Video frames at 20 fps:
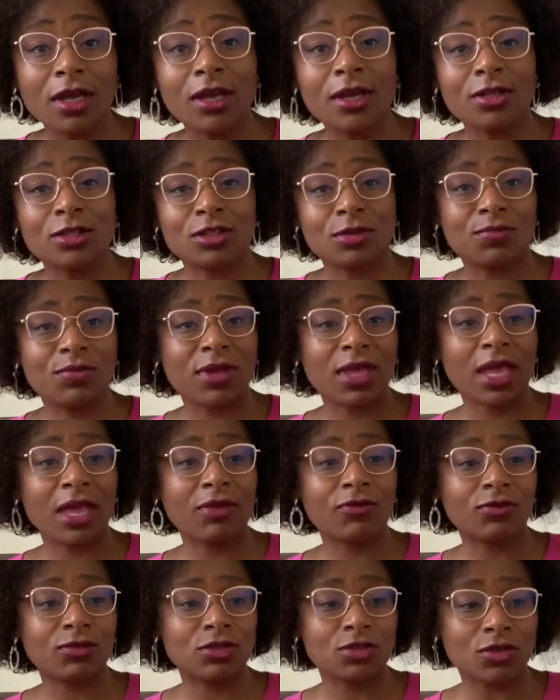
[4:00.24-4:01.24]
to be
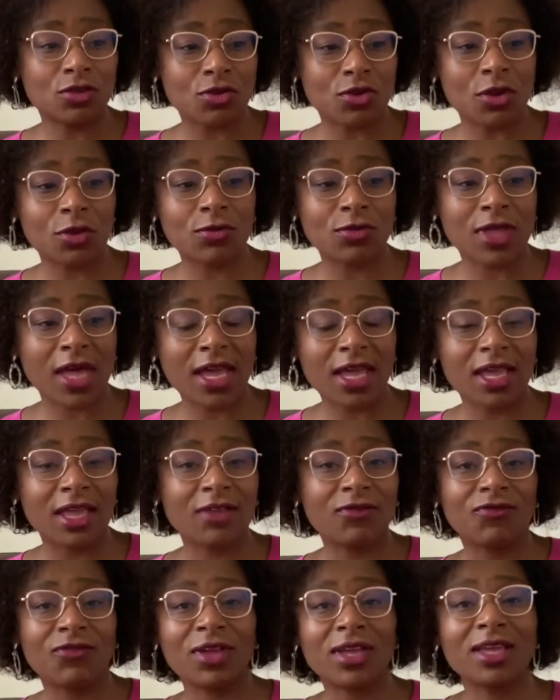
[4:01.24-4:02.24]
able to know that
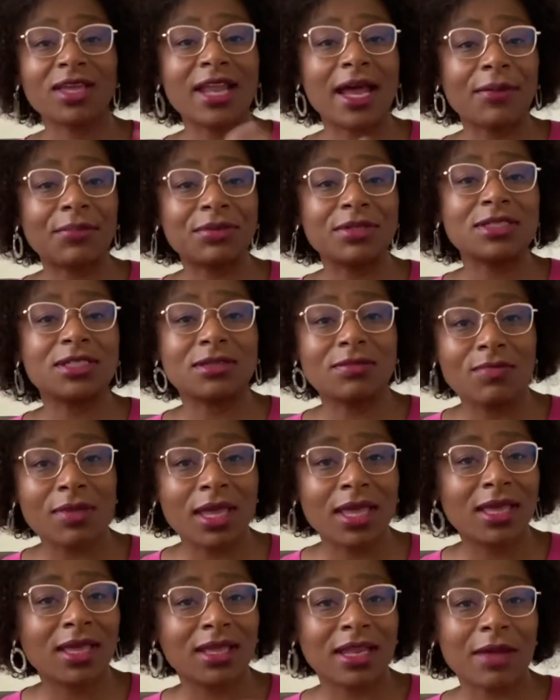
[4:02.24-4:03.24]
if it can happen to me,
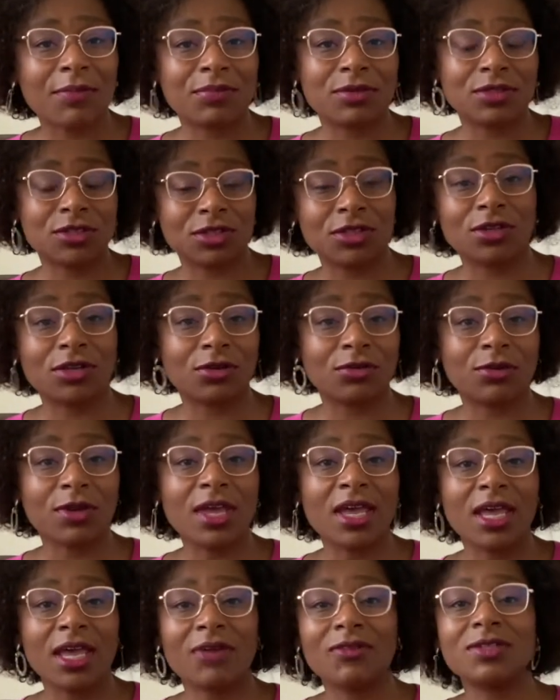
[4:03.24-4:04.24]
it can happen to you.
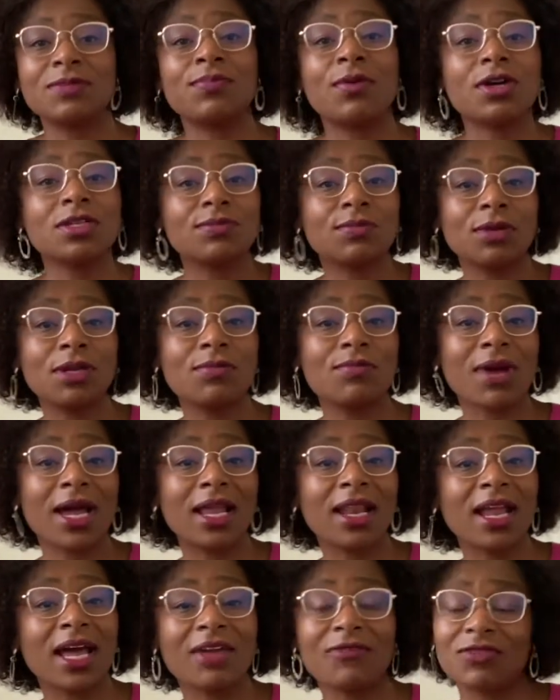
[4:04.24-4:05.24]
If it's possible in my
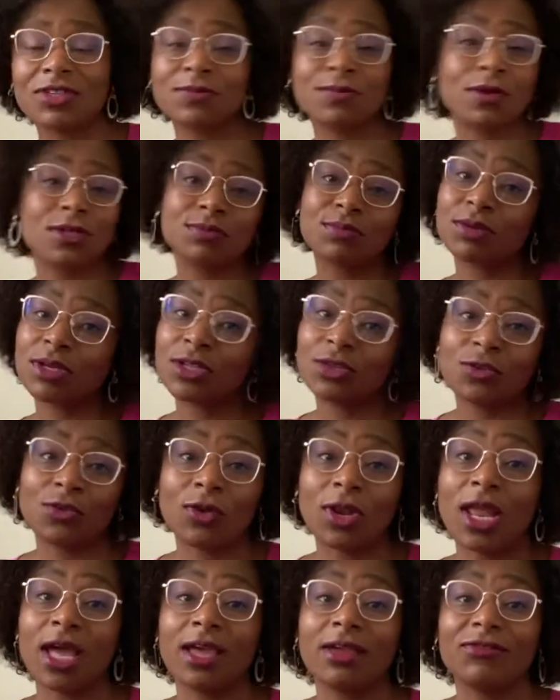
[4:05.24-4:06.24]
life, it's possible in your
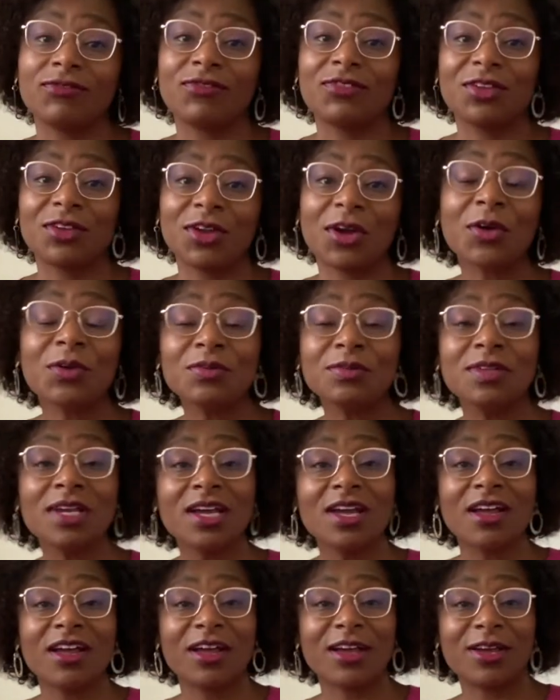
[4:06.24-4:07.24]
life, you
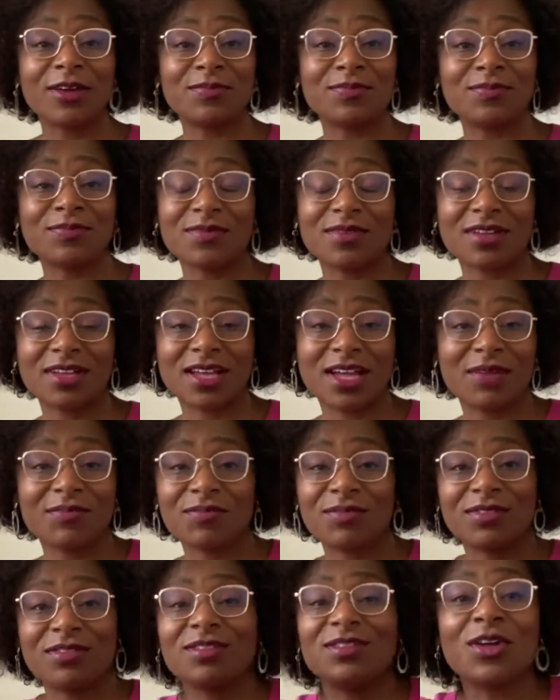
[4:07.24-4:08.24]
know.
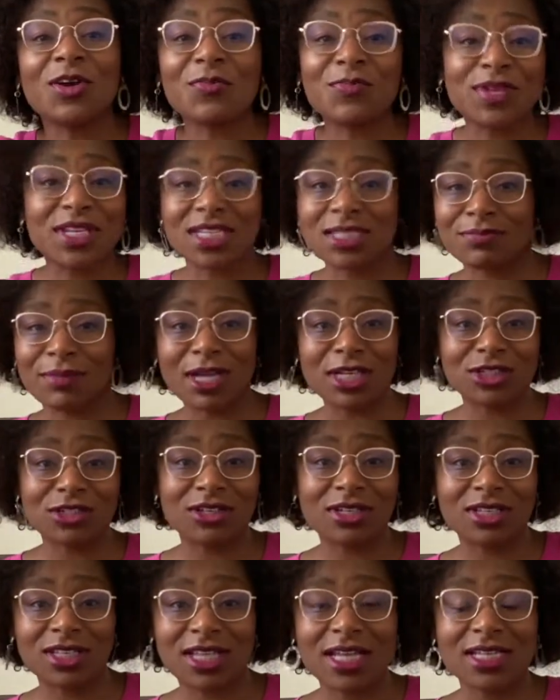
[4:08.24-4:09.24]
I'm nobody special
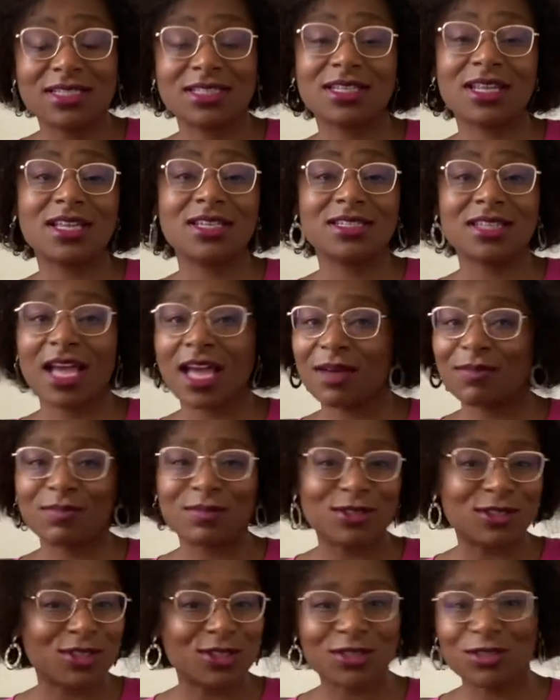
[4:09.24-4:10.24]
in that sense. I'm
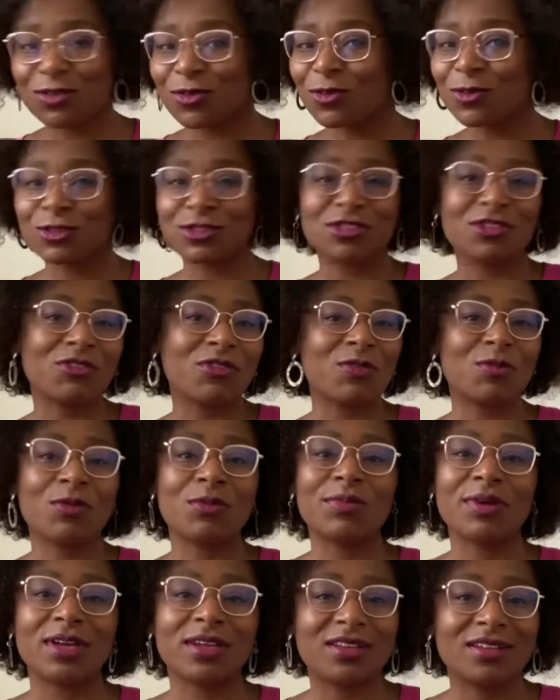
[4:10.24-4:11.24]
just an ordinary
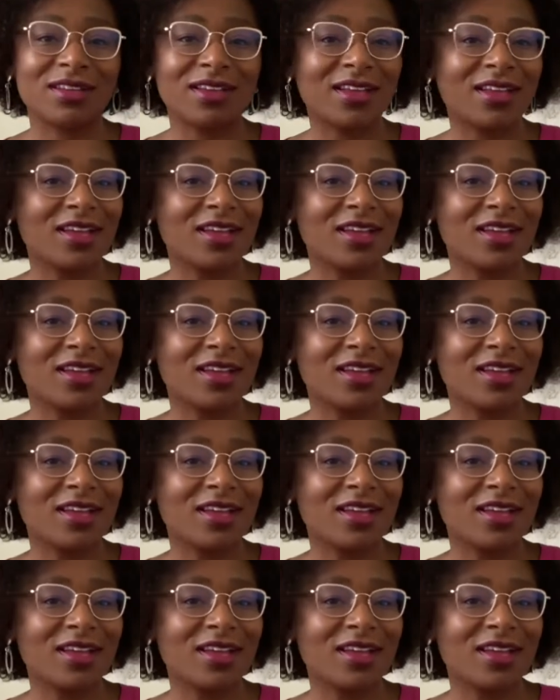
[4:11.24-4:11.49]
woman